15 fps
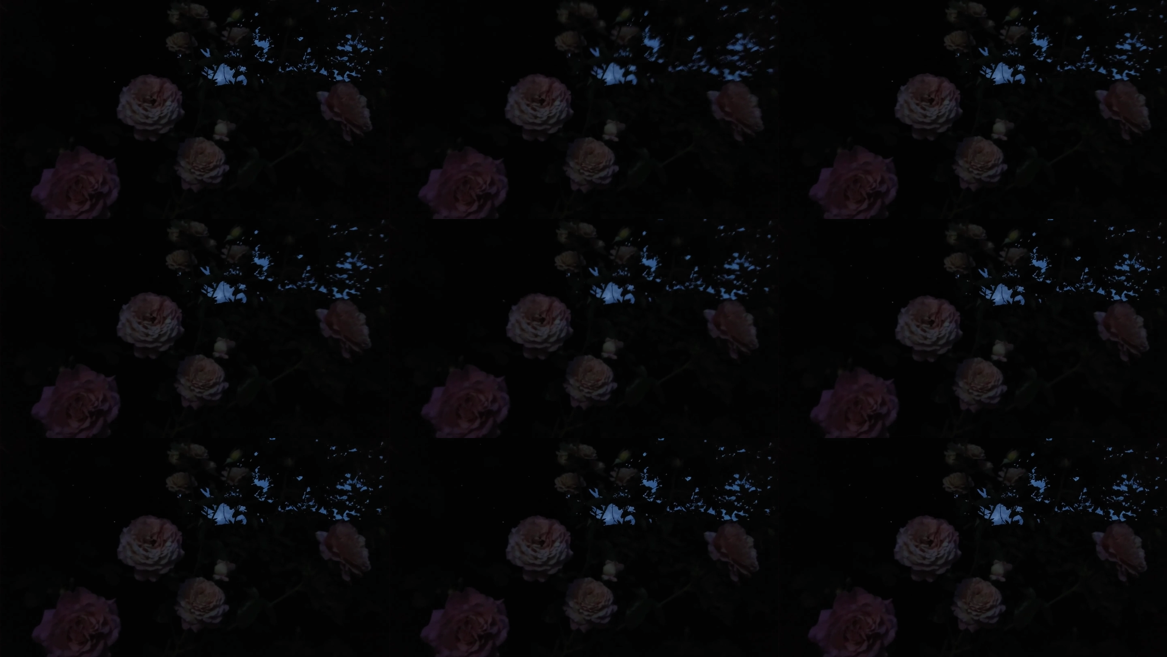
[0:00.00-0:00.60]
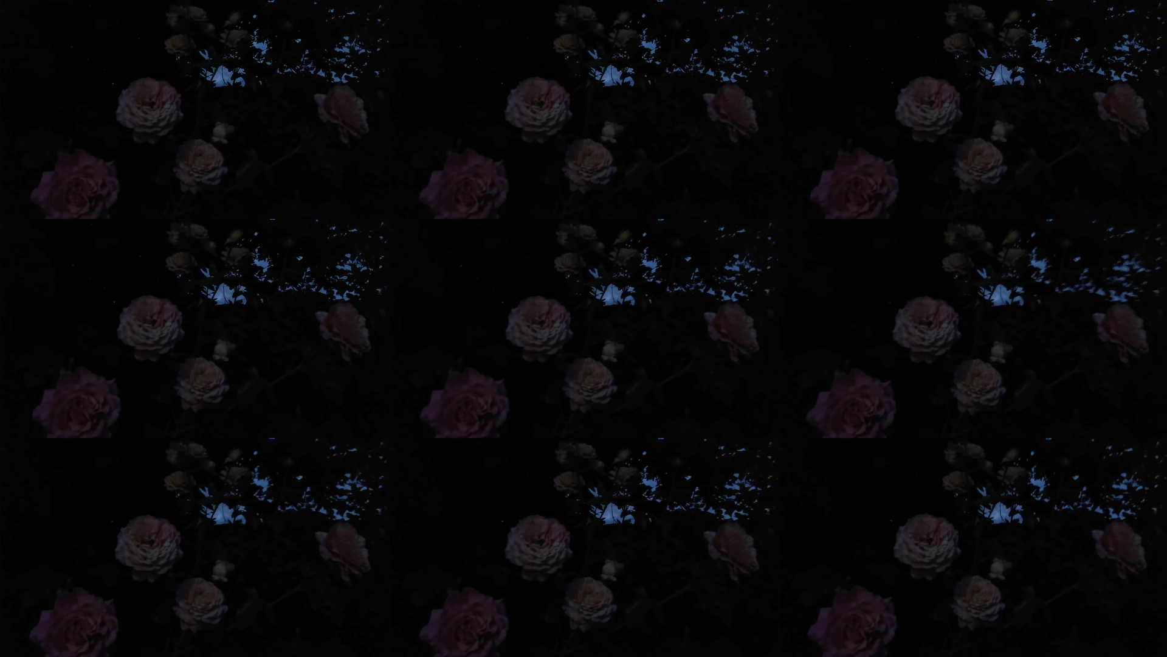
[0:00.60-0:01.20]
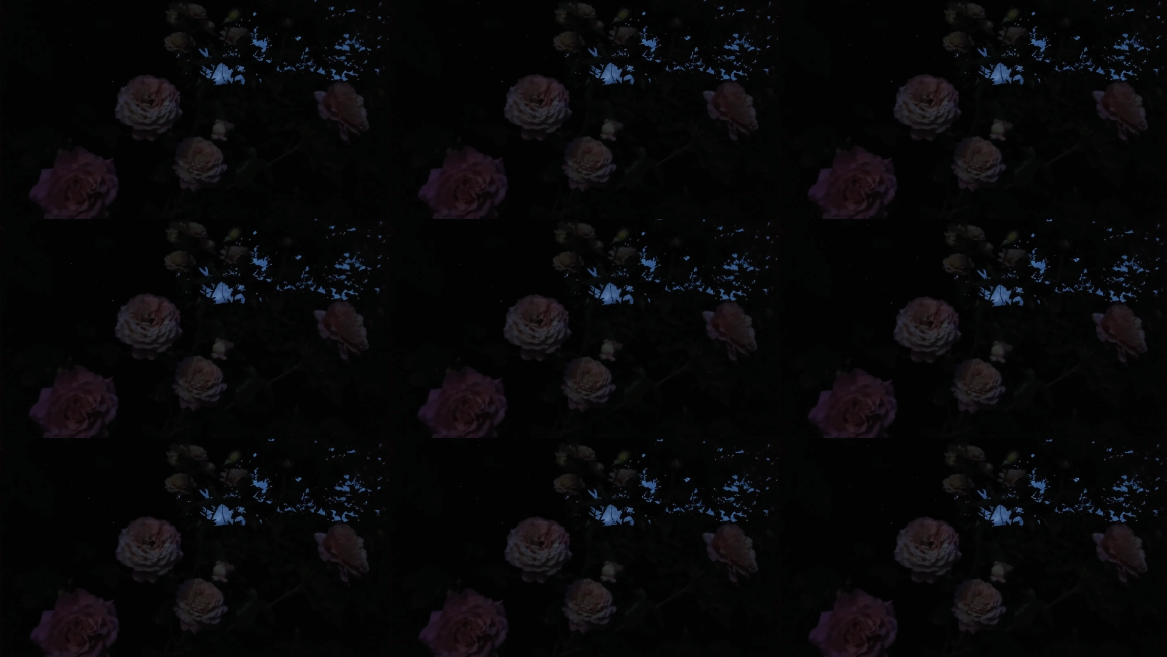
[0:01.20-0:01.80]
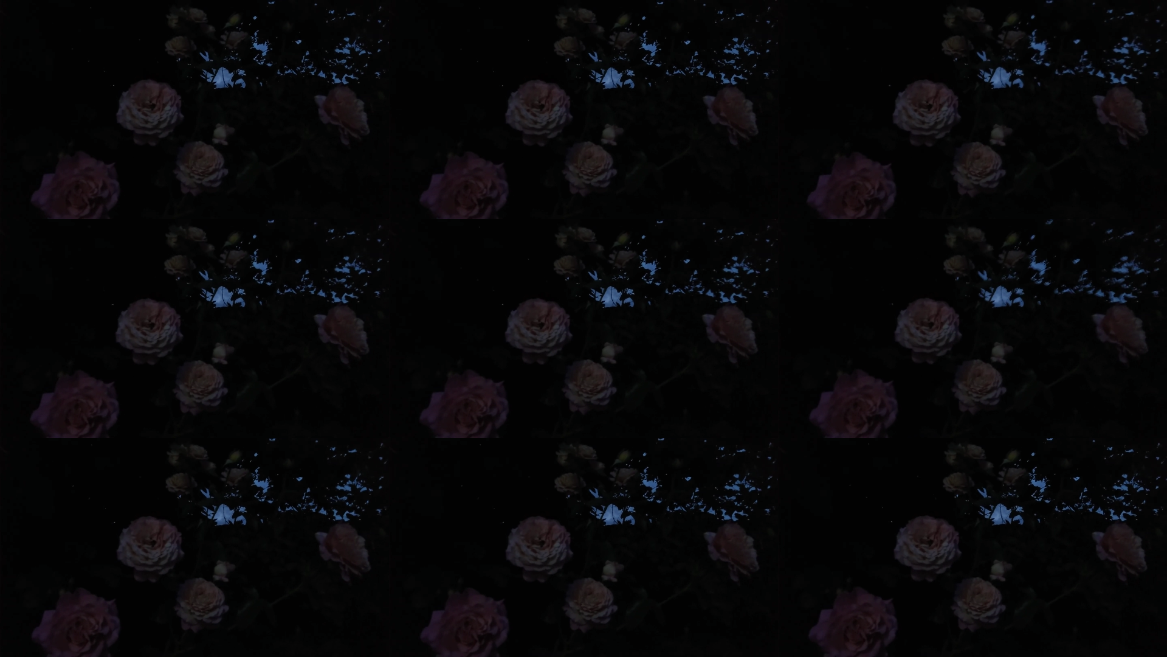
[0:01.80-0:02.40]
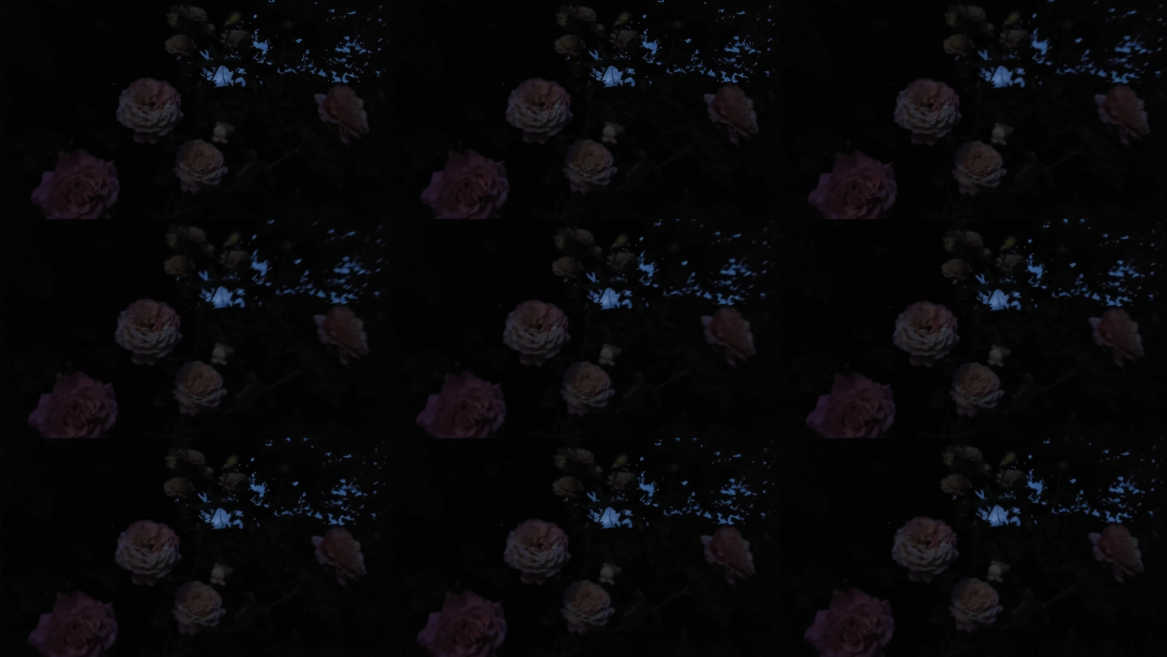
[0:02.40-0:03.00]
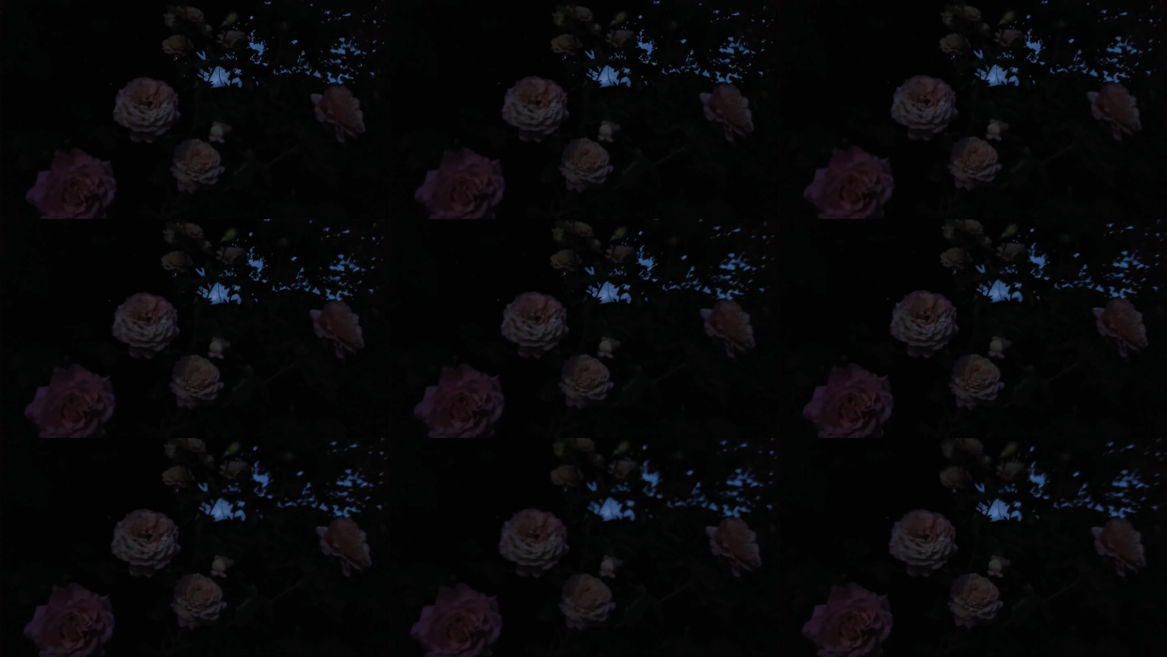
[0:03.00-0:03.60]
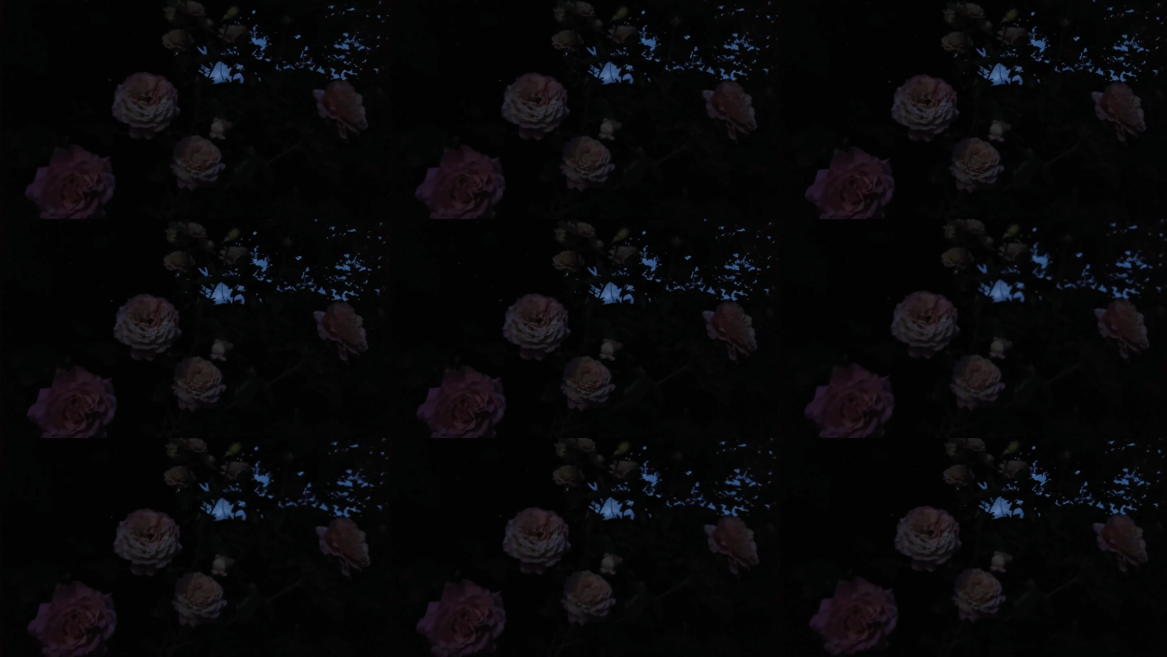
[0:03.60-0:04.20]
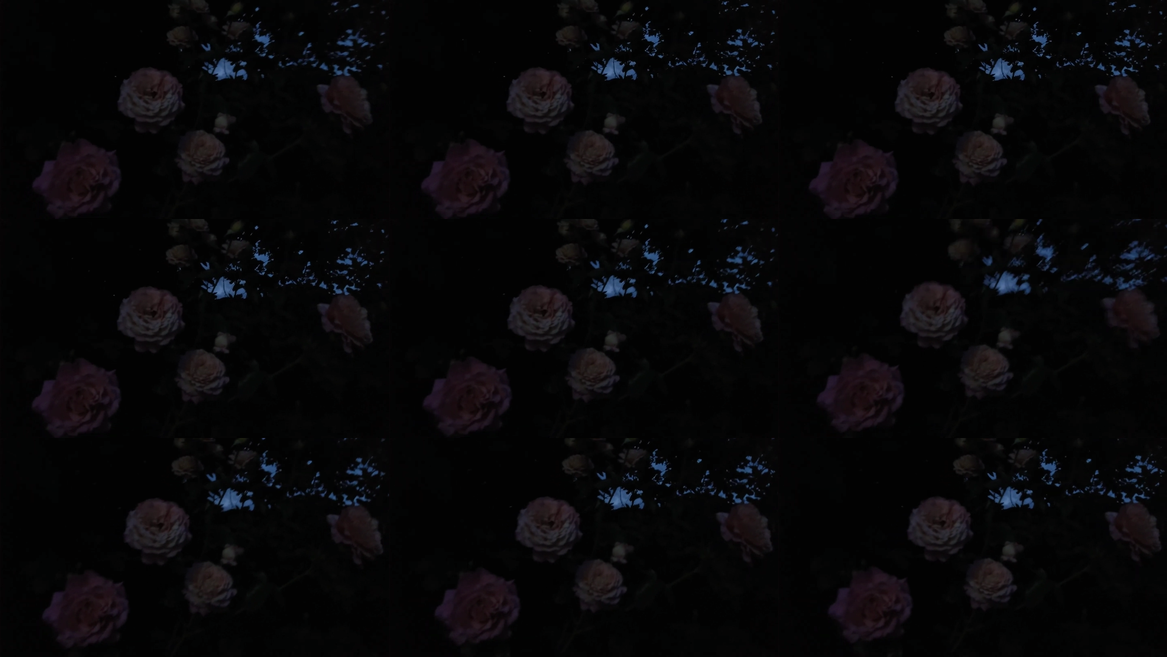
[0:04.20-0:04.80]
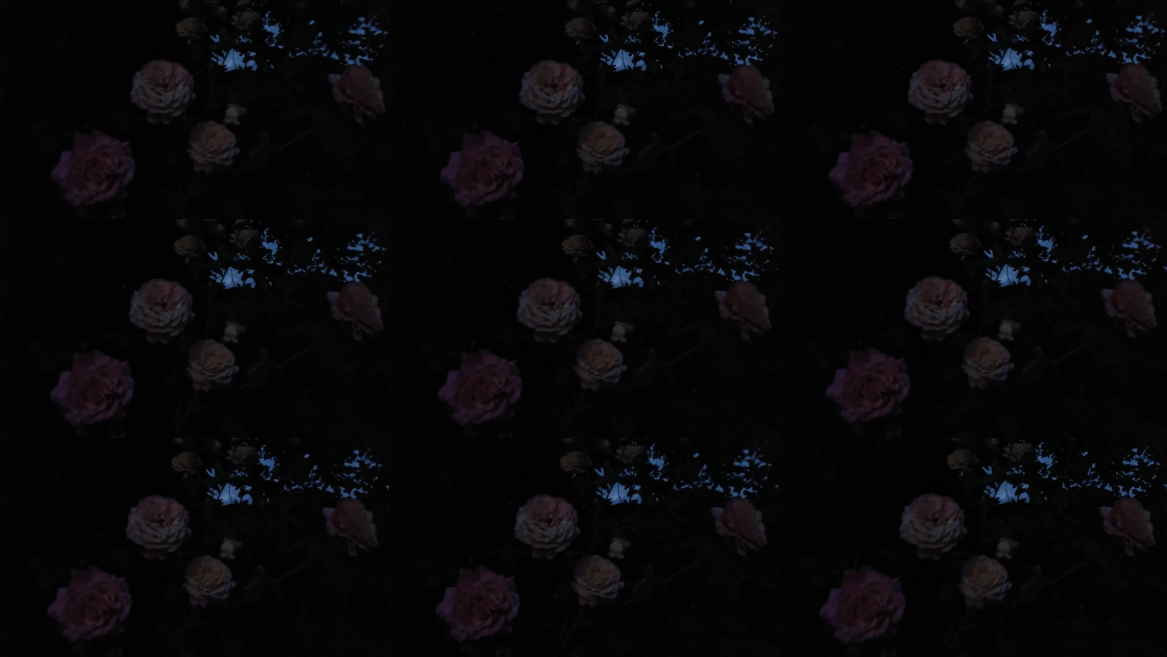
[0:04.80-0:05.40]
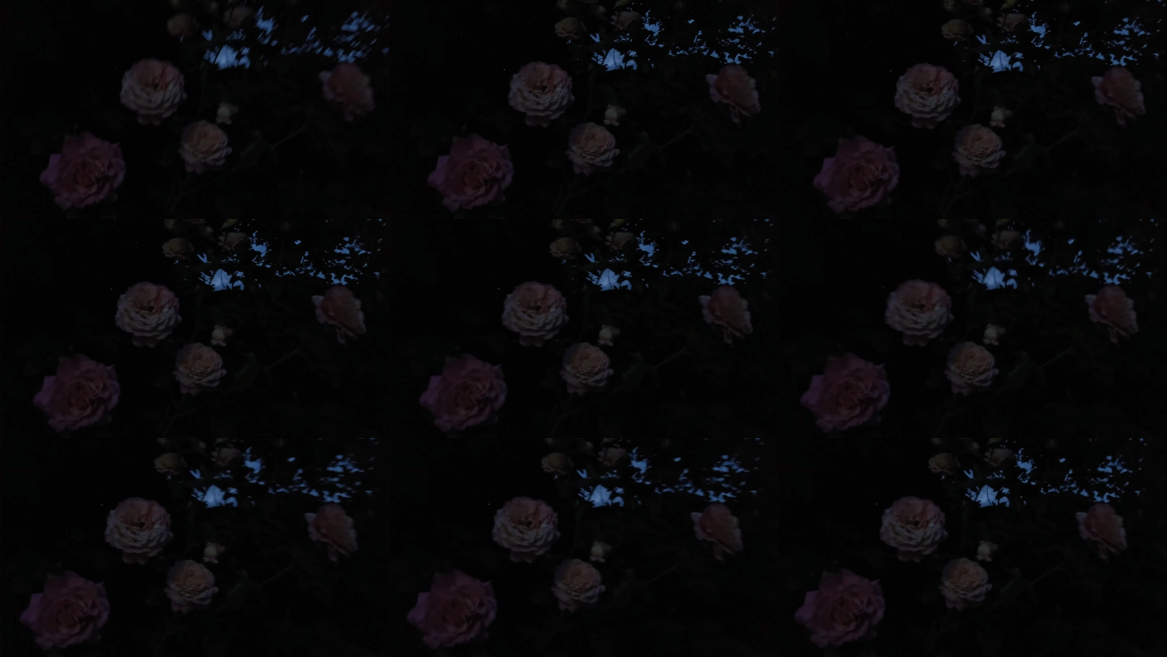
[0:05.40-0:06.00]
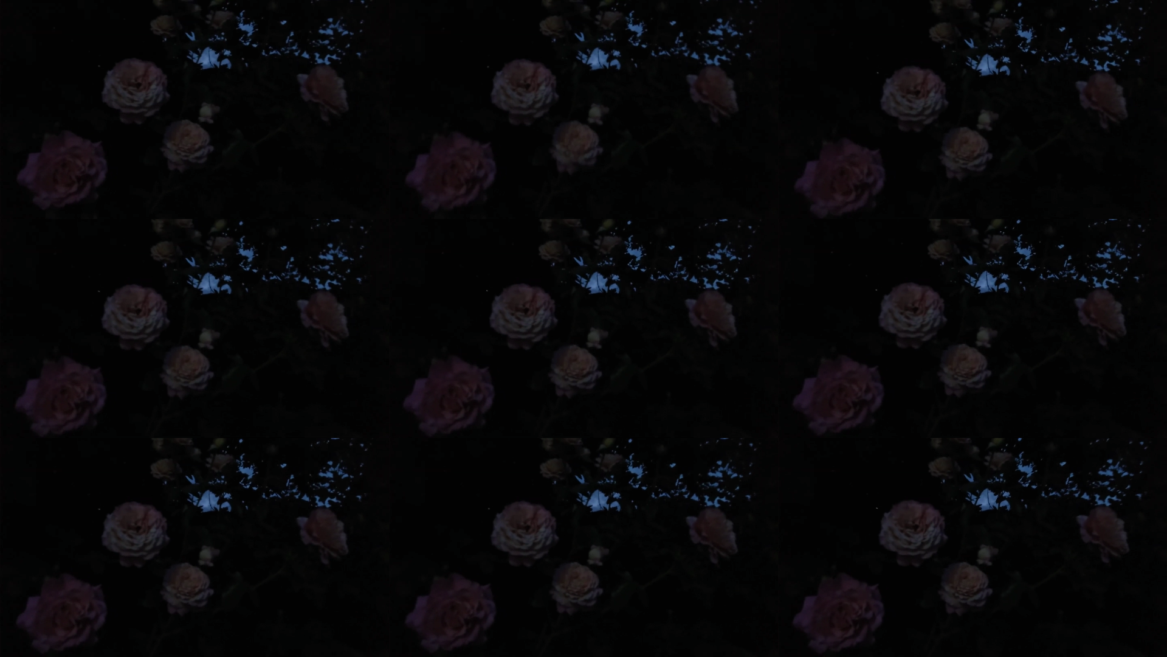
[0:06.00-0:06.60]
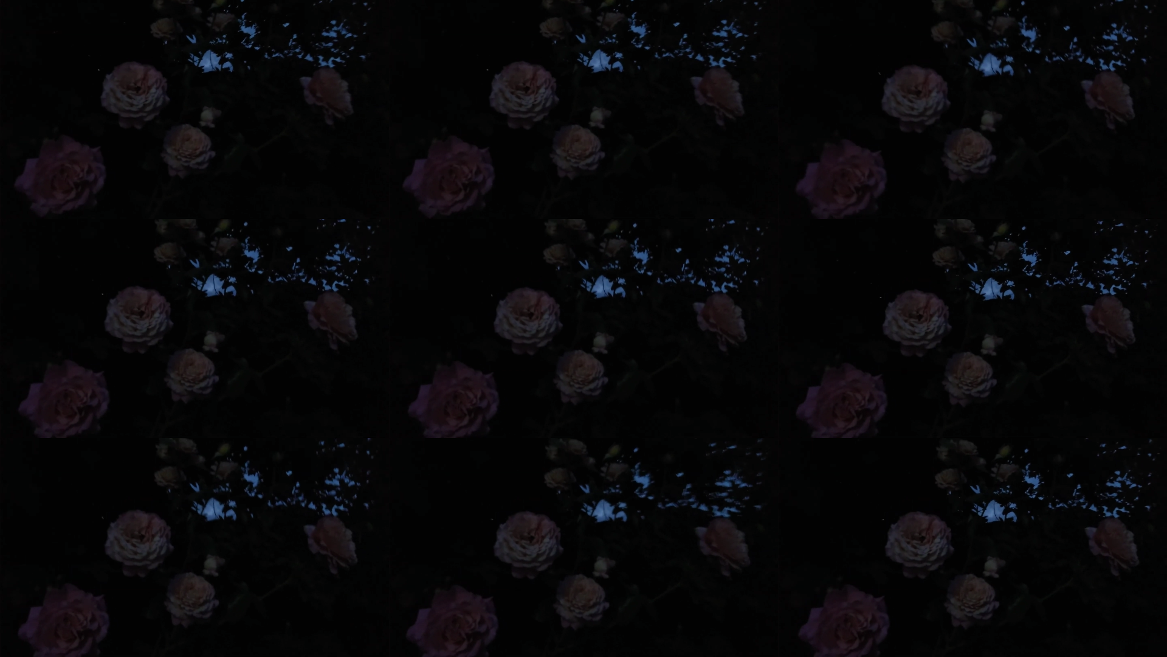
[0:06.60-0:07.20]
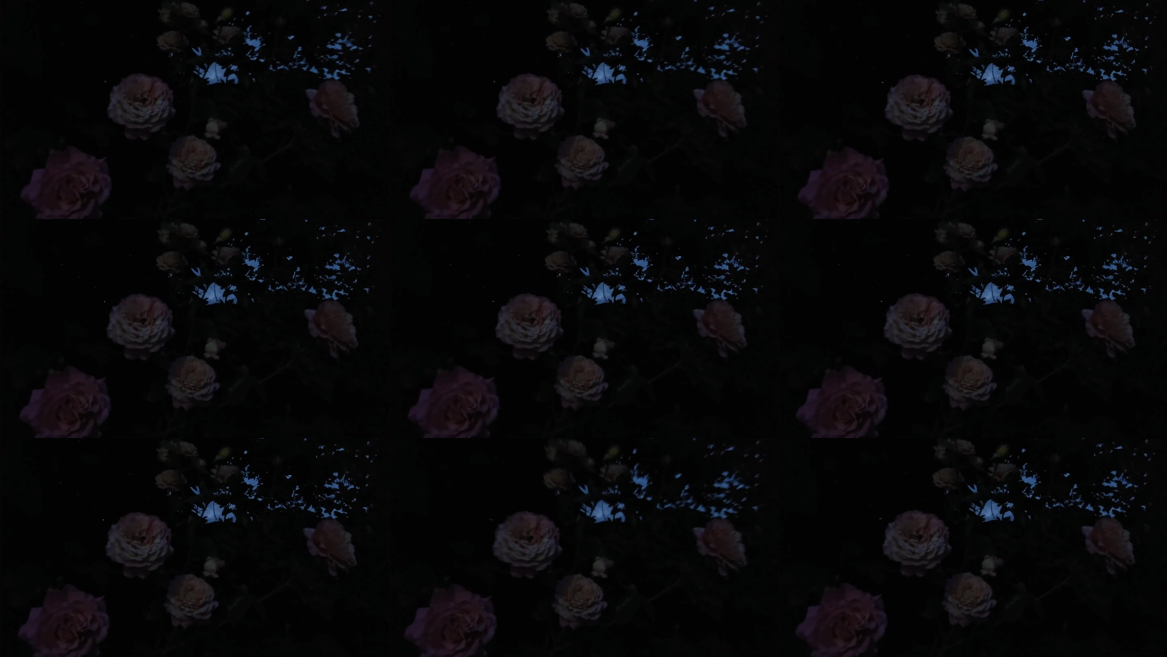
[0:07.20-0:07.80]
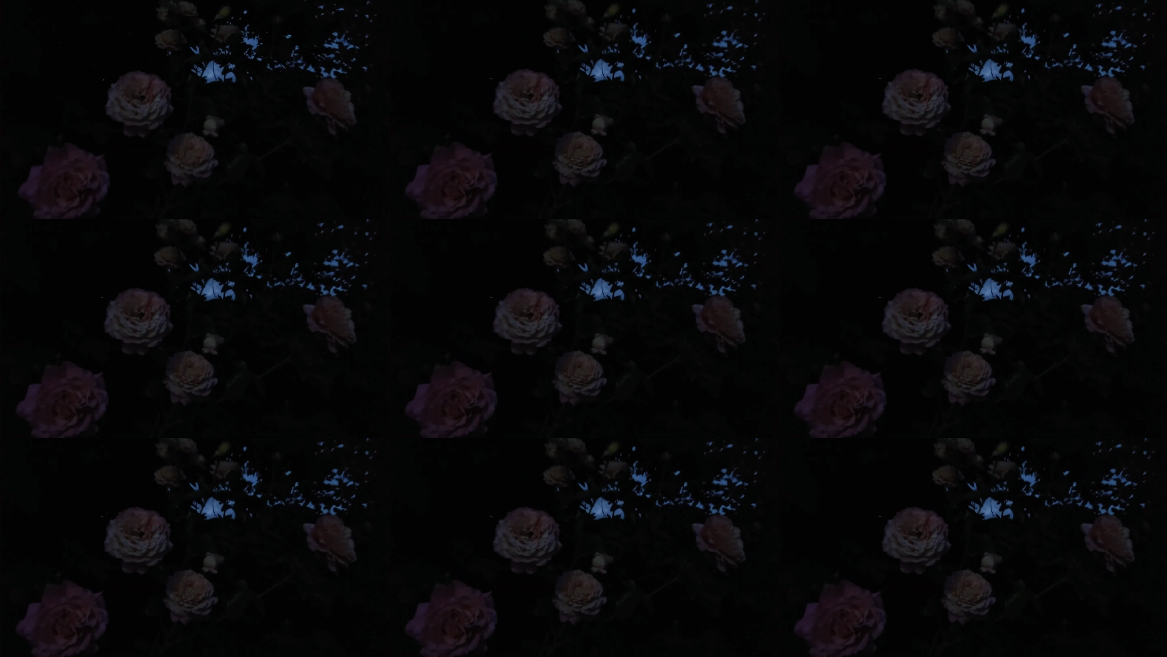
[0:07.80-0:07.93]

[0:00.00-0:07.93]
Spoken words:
(no speaker visible)